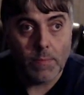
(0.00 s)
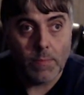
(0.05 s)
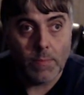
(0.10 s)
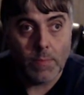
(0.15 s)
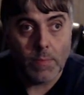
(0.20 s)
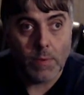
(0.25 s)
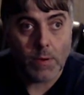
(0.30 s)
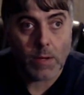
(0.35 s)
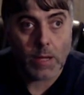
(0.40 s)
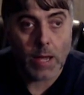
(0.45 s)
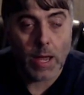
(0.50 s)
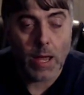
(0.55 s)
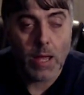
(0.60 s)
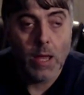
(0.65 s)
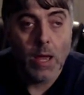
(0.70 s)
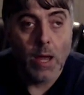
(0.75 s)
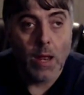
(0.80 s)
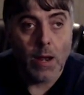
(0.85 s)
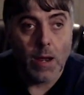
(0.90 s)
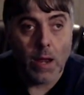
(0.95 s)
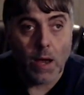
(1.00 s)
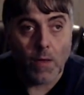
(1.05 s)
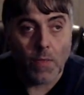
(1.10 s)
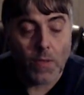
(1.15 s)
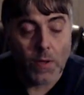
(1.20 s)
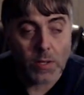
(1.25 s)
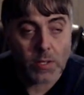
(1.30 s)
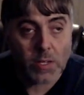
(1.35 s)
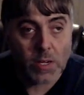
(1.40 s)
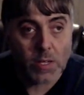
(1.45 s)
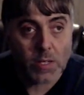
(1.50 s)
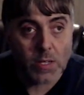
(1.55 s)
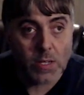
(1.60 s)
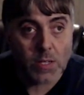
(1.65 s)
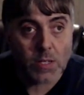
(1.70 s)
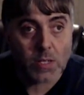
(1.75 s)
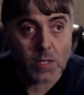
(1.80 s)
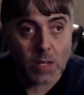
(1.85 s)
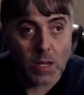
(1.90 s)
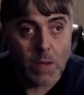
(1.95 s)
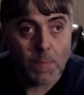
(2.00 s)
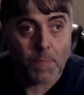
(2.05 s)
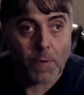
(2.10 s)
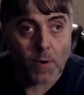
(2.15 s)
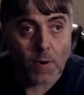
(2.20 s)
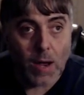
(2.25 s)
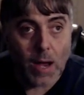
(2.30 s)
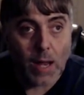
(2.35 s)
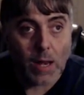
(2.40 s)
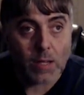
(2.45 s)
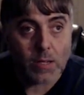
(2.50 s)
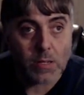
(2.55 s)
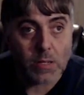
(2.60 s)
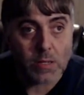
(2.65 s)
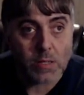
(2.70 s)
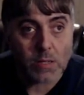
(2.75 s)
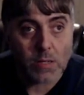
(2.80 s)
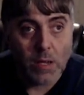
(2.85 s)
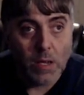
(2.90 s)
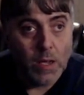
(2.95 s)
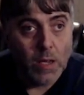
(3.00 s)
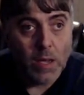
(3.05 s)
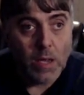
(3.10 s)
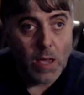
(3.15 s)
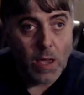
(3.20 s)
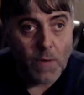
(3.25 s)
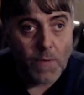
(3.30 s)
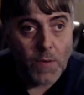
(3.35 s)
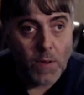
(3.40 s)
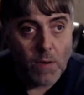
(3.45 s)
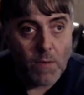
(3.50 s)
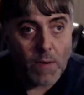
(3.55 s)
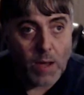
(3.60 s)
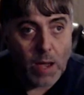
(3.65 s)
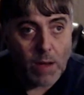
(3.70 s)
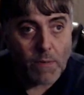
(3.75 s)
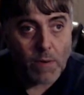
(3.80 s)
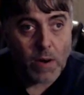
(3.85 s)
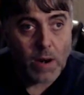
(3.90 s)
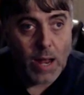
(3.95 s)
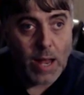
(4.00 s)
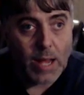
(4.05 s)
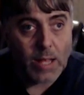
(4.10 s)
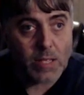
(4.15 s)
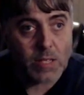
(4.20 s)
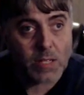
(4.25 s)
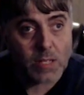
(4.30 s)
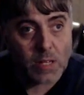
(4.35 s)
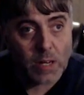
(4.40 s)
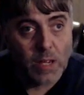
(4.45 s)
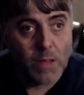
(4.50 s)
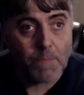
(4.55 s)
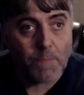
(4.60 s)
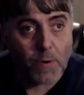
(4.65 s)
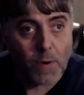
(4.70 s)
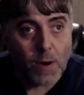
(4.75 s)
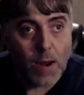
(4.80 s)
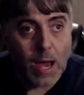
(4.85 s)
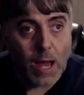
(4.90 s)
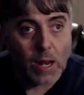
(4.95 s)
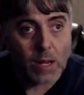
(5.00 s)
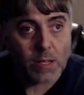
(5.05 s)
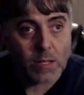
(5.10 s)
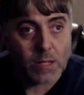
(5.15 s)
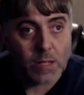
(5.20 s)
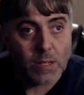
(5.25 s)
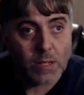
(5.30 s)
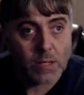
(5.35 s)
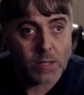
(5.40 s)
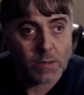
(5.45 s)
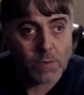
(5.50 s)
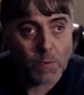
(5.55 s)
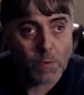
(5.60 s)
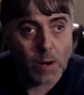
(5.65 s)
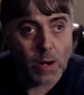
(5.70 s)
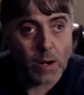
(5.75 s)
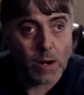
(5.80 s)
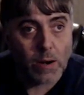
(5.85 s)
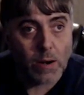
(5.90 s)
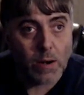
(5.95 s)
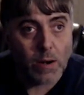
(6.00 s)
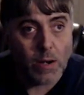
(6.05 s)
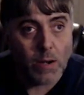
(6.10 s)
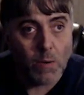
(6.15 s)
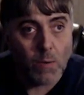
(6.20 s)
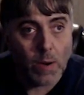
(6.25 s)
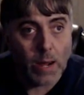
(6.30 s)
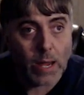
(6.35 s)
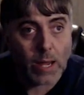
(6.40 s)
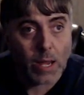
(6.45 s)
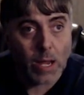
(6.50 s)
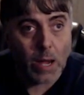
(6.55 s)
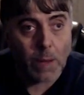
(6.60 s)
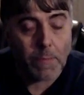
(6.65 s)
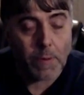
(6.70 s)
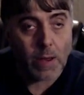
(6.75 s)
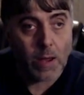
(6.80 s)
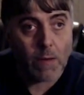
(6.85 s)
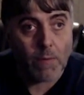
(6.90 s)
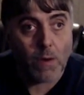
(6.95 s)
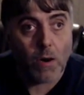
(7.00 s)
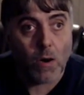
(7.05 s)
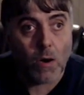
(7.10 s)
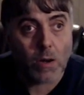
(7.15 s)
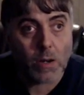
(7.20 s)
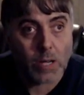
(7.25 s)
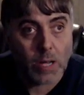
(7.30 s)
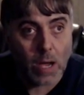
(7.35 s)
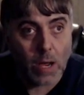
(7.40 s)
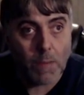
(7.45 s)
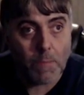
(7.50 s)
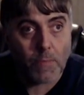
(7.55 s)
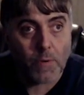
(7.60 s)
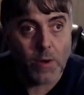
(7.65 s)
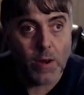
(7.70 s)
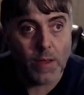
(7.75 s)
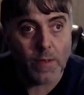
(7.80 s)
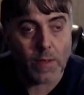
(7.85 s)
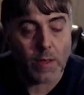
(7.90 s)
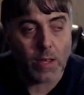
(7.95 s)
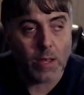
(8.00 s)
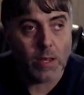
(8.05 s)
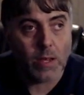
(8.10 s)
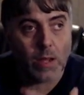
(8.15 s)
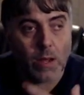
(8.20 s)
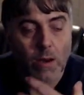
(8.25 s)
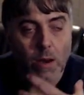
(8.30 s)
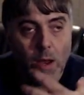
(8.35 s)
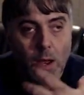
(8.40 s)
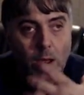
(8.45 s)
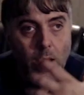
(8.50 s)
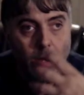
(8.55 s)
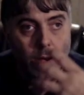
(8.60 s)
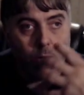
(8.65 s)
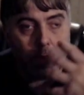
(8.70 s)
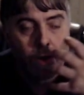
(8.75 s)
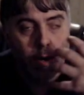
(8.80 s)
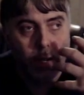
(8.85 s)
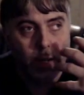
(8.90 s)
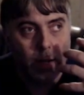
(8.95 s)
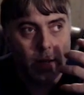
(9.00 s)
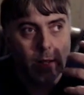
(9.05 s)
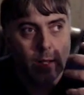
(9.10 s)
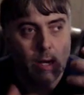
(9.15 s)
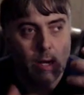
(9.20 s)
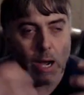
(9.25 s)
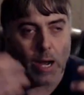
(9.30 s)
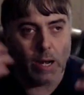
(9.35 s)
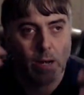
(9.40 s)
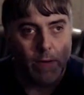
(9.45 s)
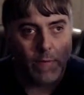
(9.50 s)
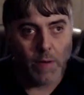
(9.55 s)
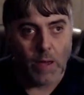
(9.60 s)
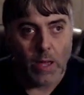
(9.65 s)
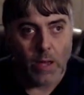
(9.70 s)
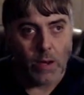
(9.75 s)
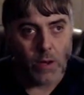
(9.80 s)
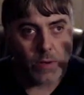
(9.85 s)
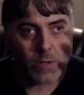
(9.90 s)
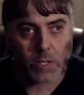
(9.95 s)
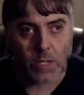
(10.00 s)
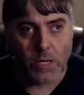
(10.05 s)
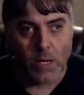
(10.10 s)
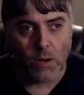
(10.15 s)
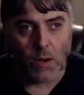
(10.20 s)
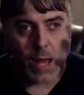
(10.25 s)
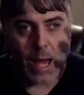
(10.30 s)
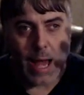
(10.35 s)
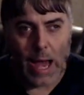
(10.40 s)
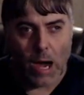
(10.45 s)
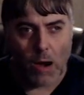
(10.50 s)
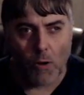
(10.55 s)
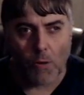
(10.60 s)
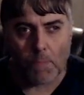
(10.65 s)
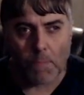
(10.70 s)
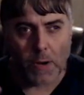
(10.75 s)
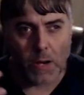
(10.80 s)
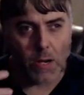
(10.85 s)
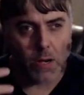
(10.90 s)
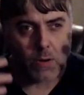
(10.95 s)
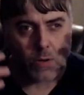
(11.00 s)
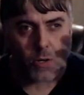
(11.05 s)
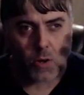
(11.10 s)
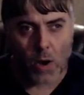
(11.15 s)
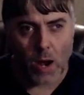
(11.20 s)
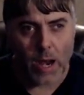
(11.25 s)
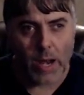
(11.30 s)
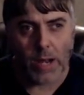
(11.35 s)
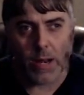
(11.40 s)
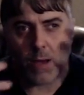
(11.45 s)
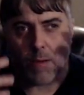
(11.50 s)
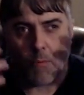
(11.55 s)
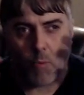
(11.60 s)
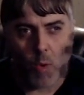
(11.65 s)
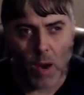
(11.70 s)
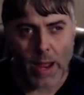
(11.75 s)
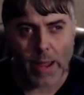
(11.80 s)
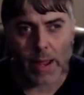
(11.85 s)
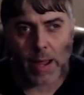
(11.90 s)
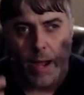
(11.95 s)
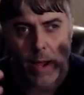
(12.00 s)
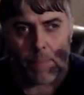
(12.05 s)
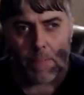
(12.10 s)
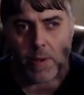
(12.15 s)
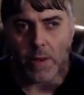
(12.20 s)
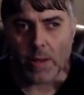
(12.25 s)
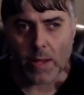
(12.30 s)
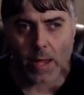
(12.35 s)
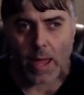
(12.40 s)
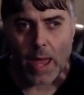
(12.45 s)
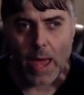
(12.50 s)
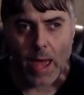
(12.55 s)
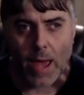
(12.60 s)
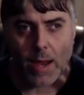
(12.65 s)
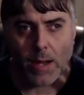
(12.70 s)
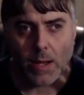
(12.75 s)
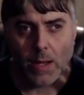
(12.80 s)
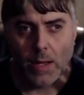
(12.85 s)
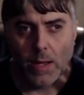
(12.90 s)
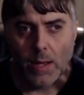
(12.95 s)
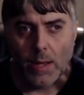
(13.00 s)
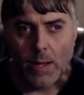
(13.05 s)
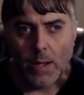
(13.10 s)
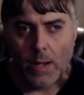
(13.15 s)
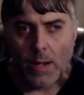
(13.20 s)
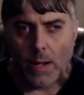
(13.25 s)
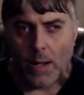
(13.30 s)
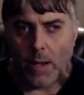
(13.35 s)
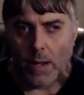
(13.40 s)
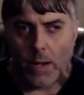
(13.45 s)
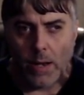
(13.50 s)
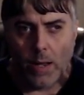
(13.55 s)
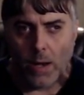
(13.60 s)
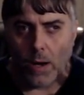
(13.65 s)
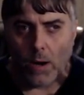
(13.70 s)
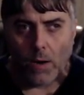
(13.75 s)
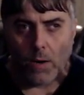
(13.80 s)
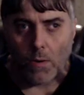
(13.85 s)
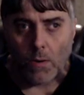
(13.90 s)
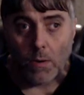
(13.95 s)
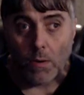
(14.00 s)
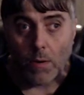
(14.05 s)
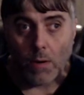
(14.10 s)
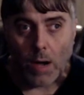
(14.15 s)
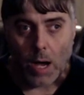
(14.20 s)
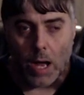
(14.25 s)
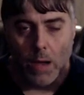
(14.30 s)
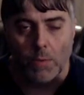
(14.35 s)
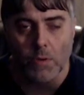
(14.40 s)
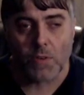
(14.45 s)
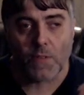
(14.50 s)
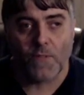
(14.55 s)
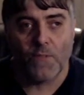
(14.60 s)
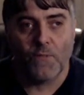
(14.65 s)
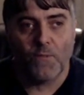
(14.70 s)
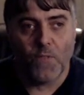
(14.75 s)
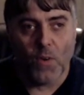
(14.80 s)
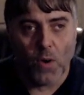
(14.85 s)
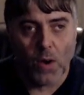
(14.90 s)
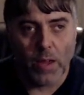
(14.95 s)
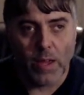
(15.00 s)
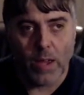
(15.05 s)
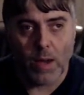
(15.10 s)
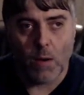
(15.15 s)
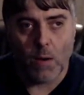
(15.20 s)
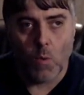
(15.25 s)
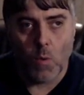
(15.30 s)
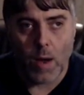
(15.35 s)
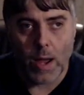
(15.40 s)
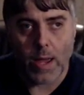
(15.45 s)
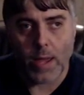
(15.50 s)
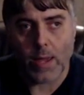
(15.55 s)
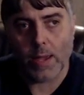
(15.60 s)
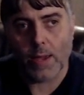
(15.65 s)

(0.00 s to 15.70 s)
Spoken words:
Okay? Now, this isn't sleep paralysis. If you've ever had sleep paralysis where you wake up and you have a hard time breathing and you're still out, but you're trying to wake up and you can't, no. I was fully awake.